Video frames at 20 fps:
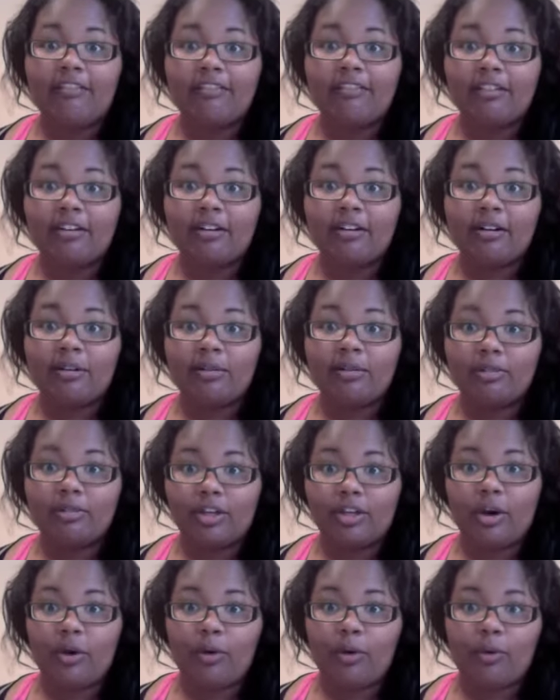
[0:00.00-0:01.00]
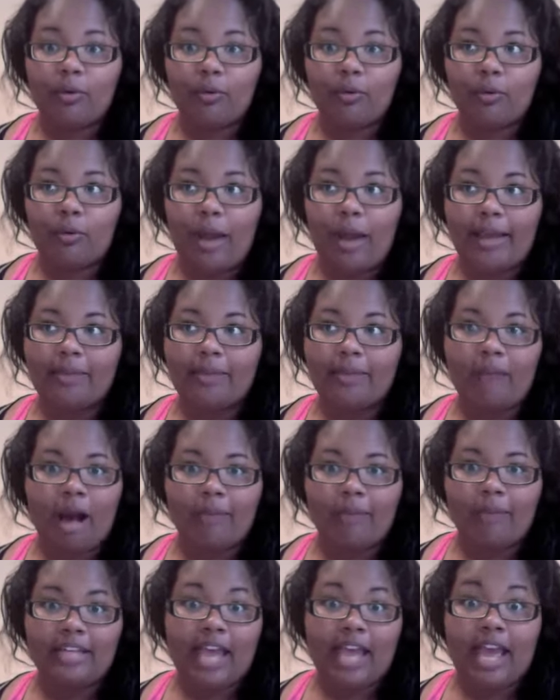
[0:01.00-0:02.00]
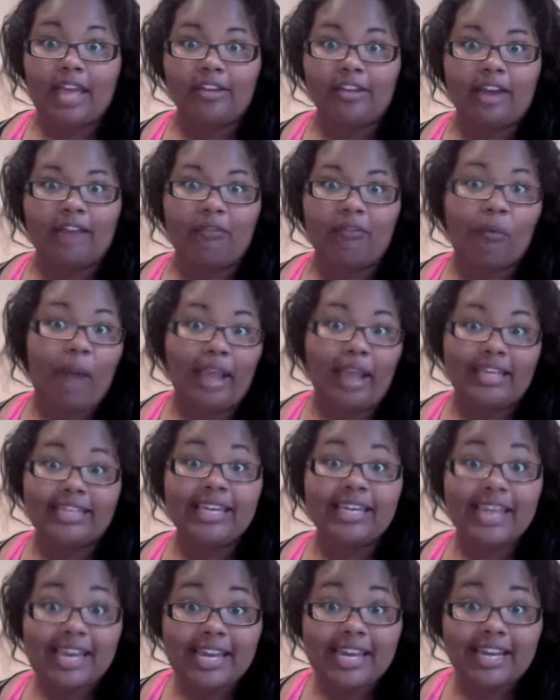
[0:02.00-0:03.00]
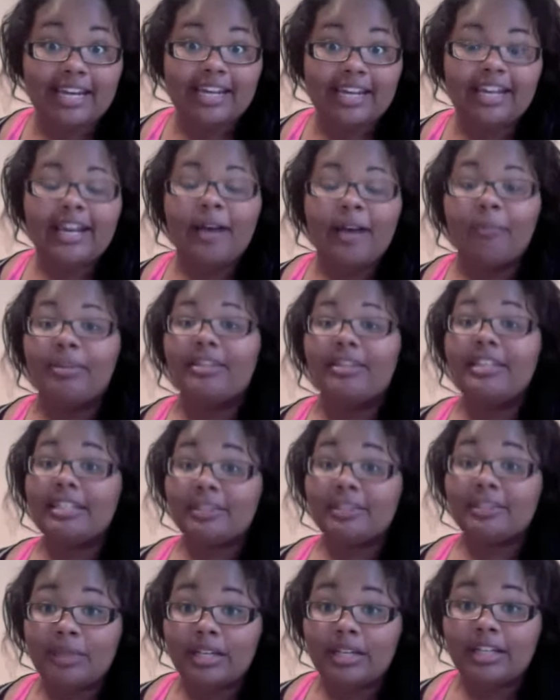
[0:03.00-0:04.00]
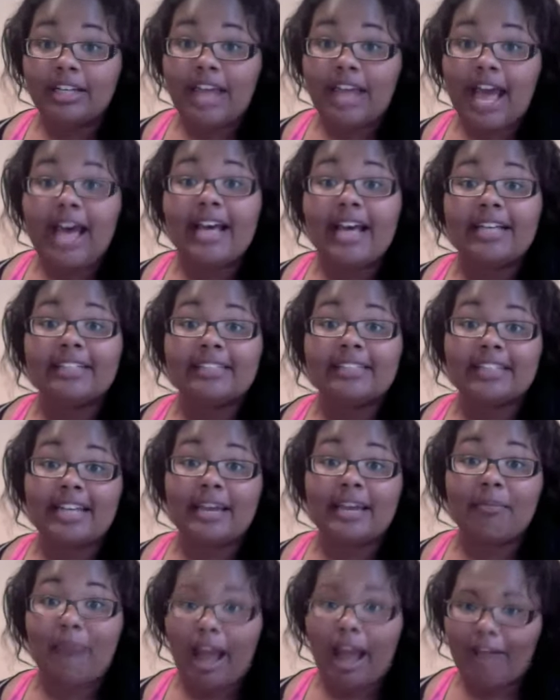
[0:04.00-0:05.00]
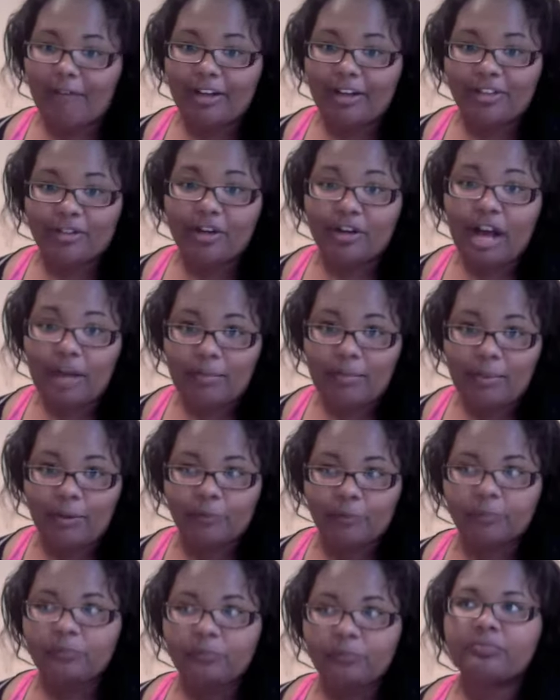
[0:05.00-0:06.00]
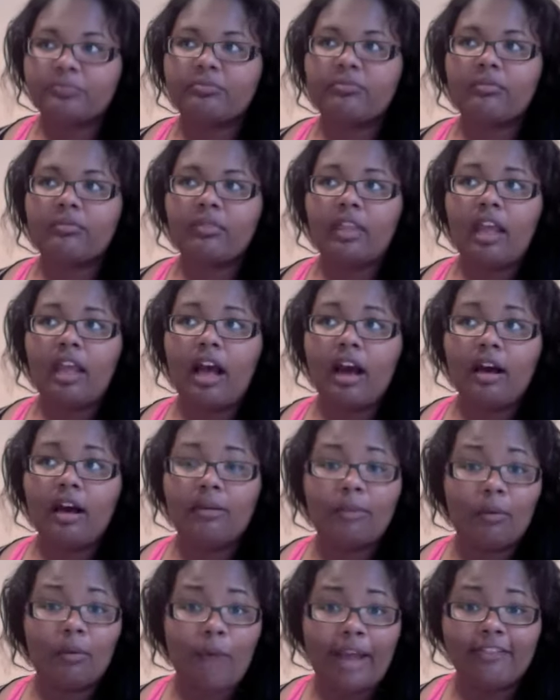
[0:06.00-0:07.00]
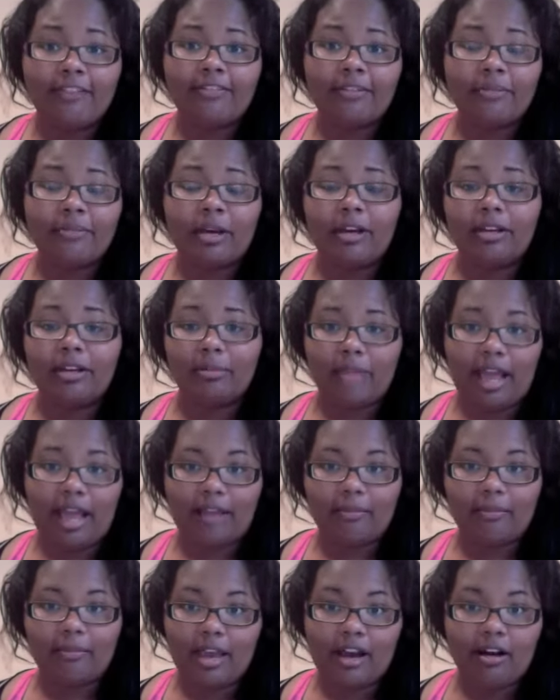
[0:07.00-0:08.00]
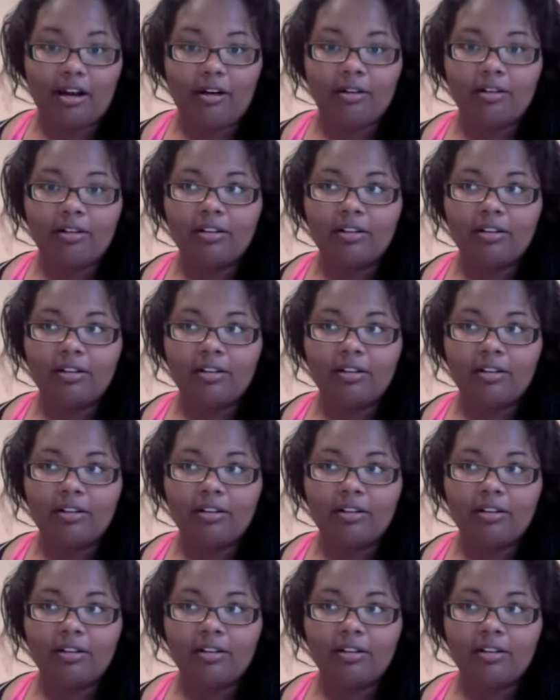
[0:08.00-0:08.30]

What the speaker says: a, you know, white mom and dad, you have a white kid. But this one has a biracial couple, a white female and a black male.